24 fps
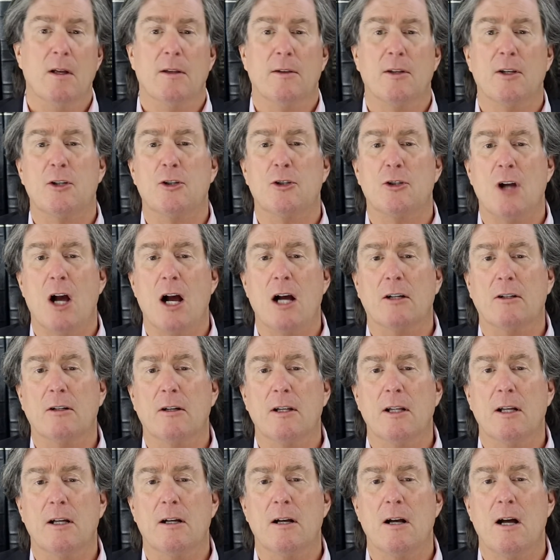The shock to
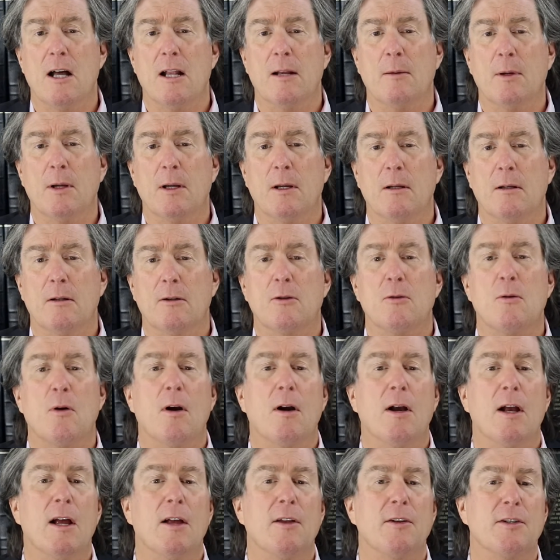the economy, to
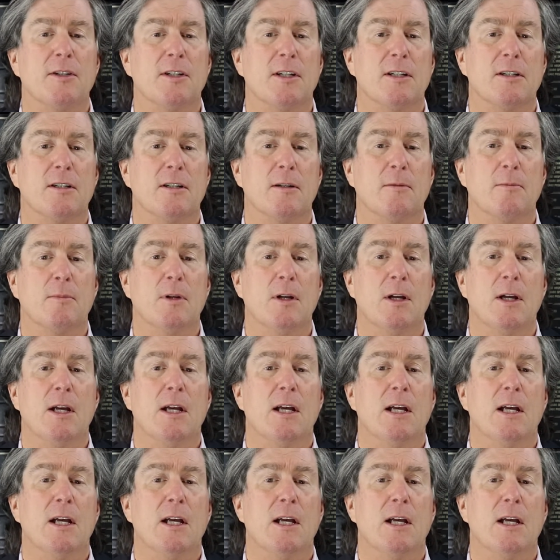our health system,